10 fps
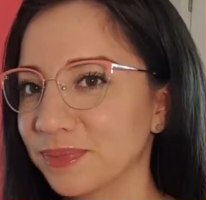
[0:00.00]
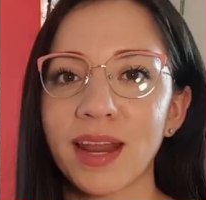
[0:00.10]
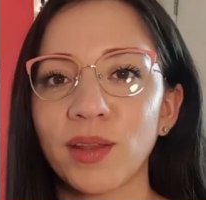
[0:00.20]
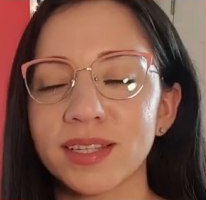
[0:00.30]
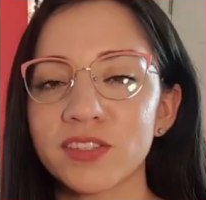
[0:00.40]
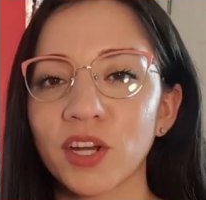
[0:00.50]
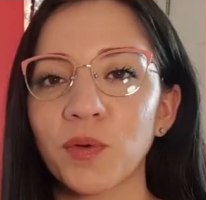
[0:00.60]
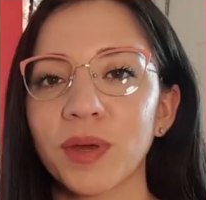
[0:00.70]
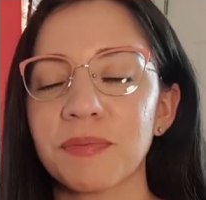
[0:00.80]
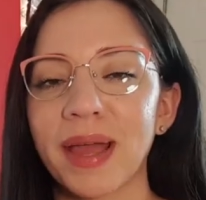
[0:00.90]
Now let's
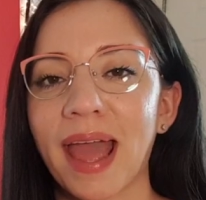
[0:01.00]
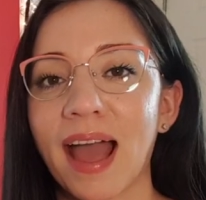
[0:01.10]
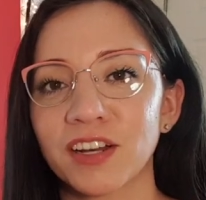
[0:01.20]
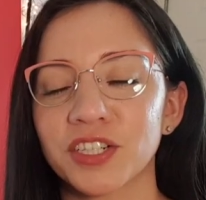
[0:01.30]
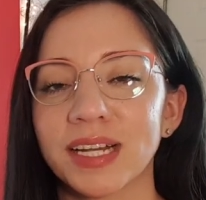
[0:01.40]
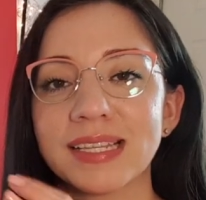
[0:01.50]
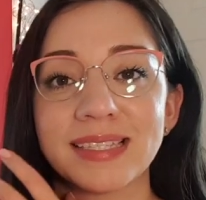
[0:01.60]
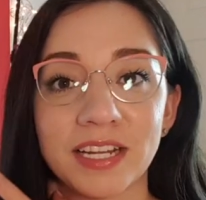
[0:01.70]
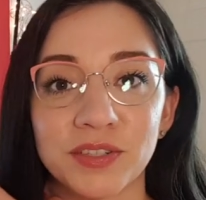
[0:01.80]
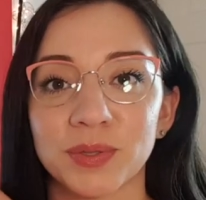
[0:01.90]
start with my Actor
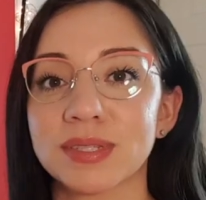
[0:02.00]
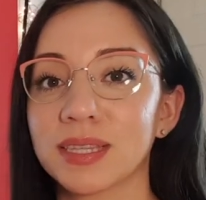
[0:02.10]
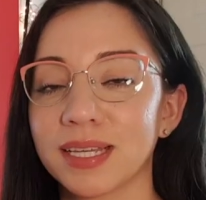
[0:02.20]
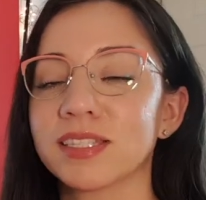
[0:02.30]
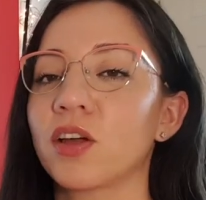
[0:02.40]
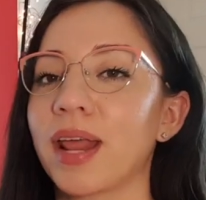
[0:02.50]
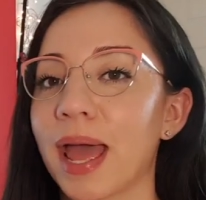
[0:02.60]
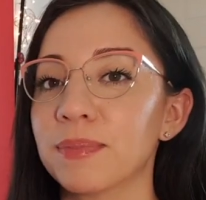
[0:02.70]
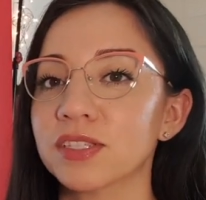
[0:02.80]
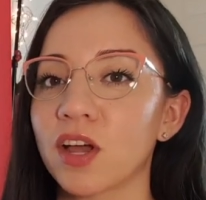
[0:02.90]
Essentials list on
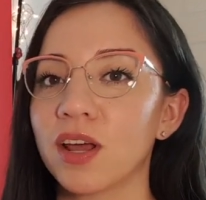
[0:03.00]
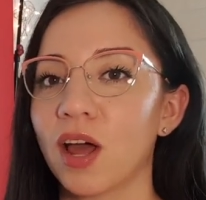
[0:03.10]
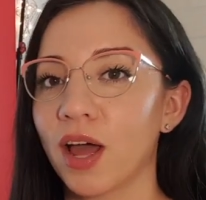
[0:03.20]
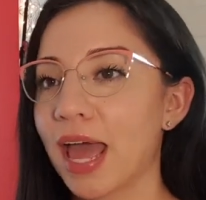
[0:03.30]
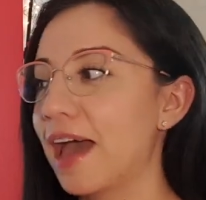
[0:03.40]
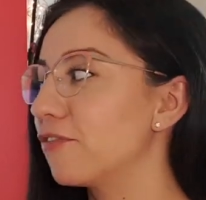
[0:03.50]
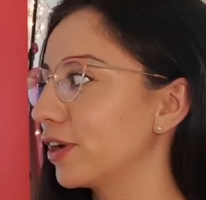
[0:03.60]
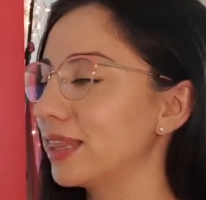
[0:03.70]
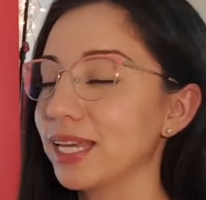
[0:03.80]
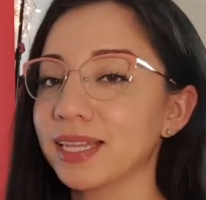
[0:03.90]
Amazon.
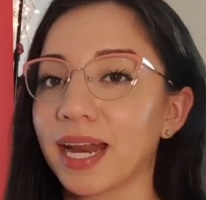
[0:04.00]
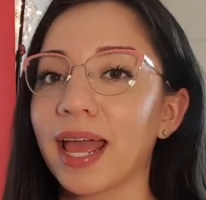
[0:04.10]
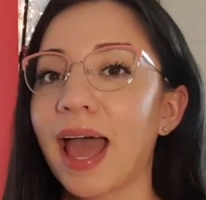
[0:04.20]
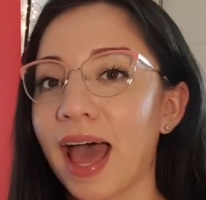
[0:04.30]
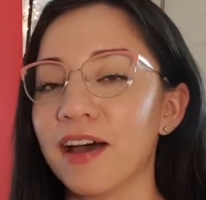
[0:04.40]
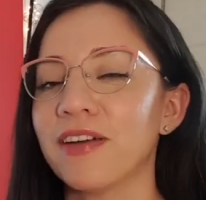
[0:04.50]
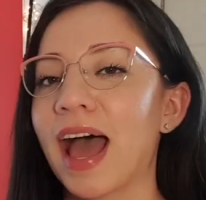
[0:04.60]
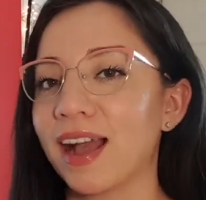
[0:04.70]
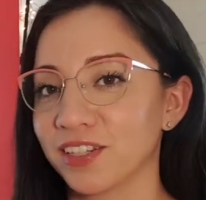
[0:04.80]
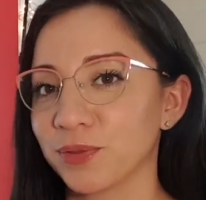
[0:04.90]
Everything that I have
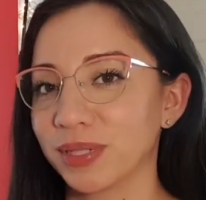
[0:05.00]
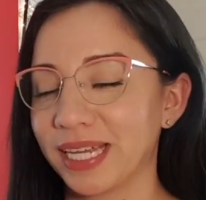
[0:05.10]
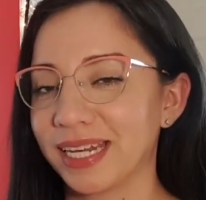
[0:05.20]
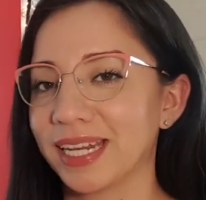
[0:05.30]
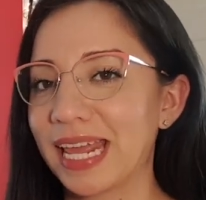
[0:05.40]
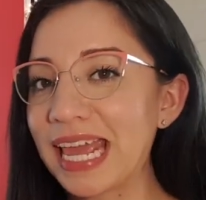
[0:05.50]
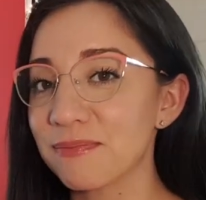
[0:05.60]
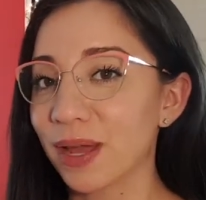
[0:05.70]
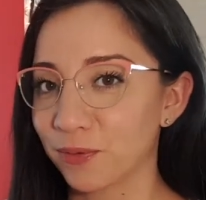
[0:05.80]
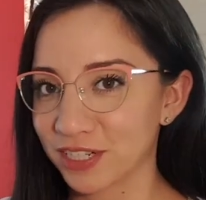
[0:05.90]
acting related
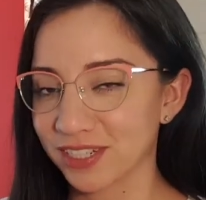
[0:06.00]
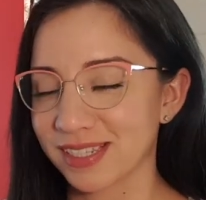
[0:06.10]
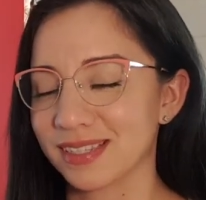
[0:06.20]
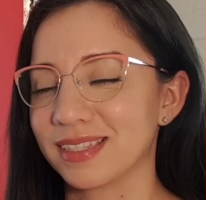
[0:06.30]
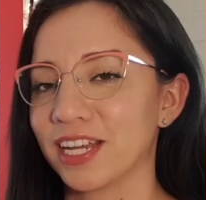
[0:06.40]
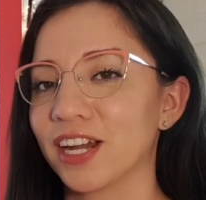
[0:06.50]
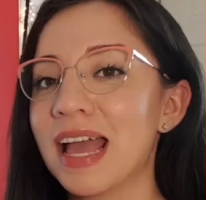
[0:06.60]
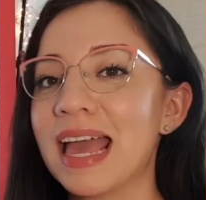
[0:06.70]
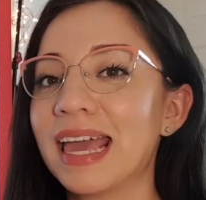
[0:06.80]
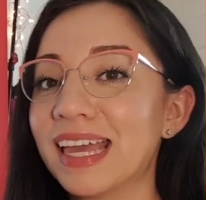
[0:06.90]
in my wish list this year
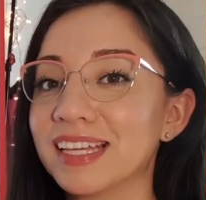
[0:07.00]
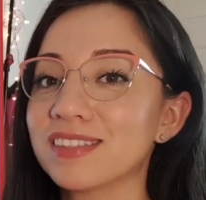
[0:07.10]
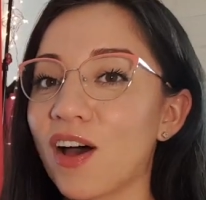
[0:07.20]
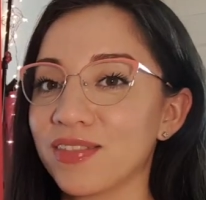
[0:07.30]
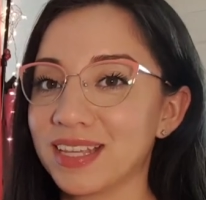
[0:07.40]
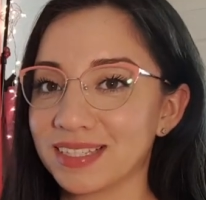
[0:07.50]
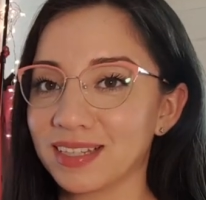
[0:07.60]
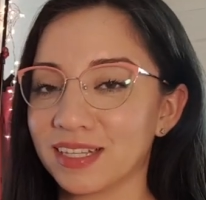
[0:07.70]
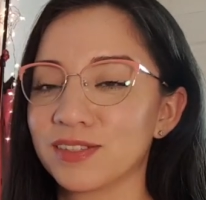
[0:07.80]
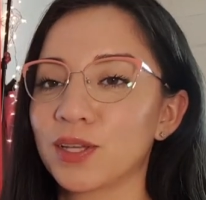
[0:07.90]
is on this
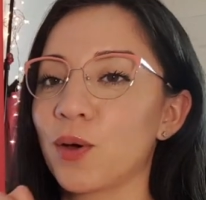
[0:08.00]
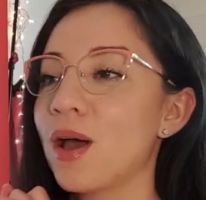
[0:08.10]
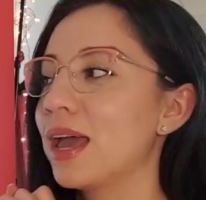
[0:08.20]
list. So